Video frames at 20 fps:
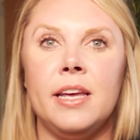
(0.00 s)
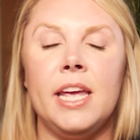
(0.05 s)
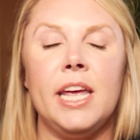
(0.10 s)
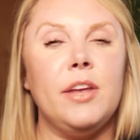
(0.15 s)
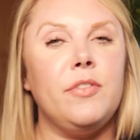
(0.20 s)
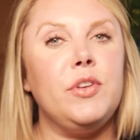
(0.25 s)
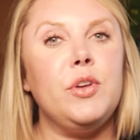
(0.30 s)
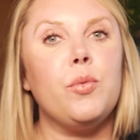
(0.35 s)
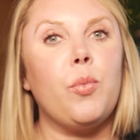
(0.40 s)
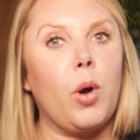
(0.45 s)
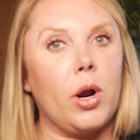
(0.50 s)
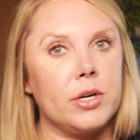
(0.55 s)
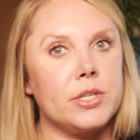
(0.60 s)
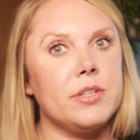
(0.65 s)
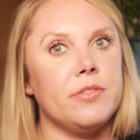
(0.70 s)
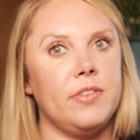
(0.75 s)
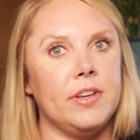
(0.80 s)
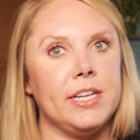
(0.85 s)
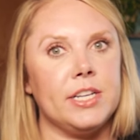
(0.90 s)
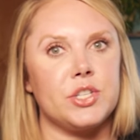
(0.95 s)
if you were to
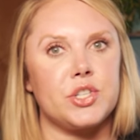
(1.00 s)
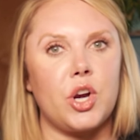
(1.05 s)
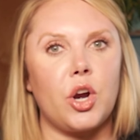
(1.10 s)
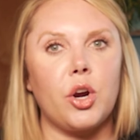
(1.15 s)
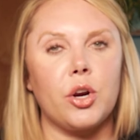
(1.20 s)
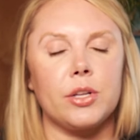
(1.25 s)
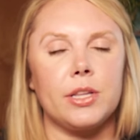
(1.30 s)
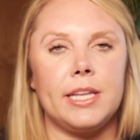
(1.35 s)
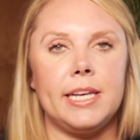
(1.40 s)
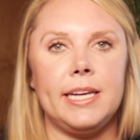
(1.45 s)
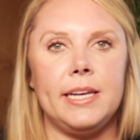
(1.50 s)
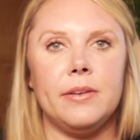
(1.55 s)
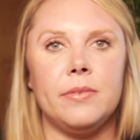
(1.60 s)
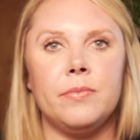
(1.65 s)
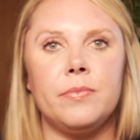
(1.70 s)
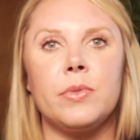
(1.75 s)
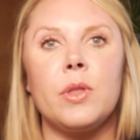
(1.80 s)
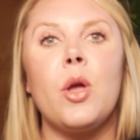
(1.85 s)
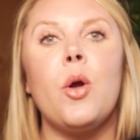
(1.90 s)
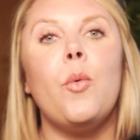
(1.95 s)
finish early.
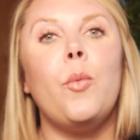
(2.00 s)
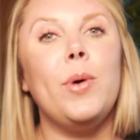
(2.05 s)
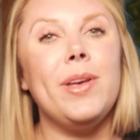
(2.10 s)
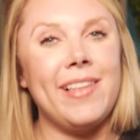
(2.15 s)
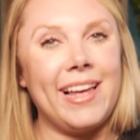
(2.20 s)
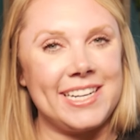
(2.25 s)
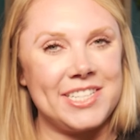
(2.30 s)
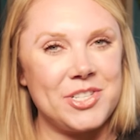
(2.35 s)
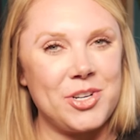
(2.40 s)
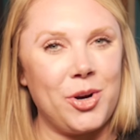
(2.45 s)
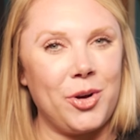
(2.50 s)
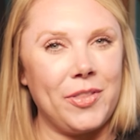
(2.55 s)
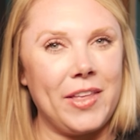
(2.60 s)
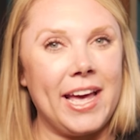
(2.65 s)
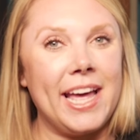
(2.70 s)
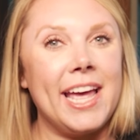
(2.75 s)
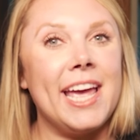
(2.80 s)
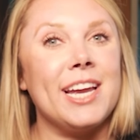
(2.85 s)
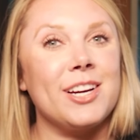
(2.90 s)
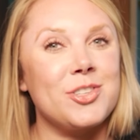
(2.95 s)
We like to call
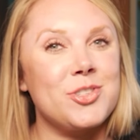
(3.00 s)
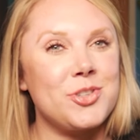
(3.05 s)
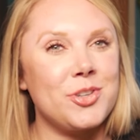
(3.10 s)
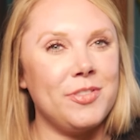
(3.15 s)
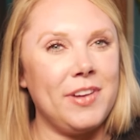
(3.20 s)
that extra